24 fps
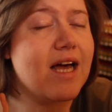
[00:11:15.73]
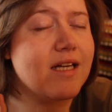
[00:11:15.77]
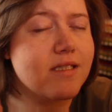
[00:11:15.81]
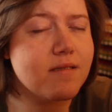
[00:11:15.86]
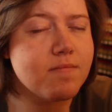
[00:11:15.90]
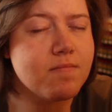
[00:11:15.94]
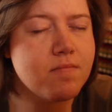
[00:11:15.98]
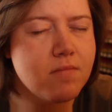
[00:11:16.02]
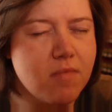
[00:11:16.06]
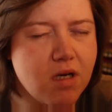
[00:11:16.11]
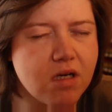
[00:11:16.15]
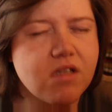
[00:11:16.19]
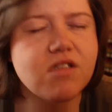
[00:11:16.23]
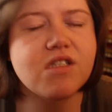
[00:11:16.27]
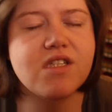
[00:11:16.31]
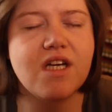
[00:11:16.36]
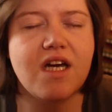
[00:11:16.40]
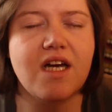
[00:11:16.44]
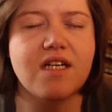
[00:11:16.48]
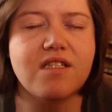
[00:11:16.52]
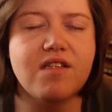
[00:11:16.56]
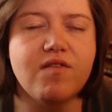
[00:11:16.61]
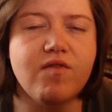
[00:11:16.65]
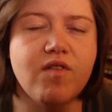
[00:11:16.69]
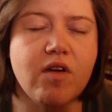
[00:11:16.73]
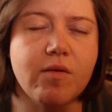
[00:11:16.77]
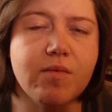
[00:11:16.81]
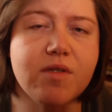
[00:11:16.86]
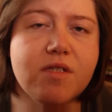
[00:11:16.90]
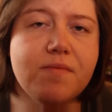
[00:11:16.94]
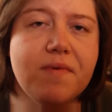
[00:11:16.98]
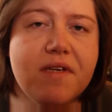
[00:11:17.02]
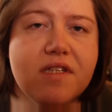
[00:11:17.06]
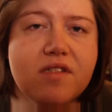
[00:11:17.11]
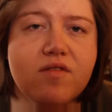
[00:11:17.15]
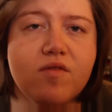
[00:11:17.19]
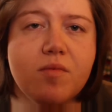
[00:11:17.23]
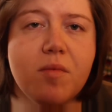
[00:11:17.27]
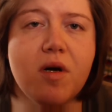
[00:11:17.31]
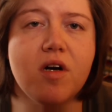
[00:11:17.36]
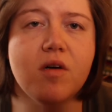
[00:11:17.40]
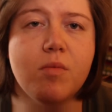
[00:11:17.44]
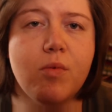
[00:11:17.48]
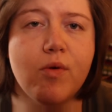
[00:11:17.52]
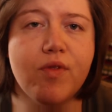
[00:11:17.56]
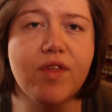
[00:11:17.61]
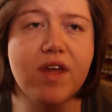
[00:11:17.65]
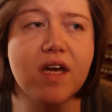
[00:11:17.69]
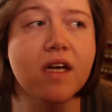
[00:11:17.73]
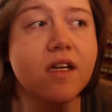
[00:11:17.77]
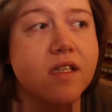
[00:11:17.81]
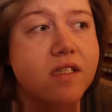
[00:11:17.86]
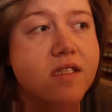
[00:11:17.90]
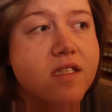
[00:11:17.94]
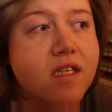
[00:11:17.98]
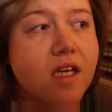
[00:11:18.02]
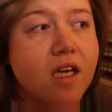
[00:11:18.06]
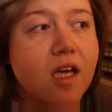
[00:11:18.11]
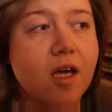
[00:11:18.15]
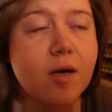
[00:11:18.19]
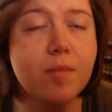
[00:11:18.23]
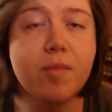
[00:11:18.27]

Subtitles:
as much as If Nobody Speaks of Remarkable Things,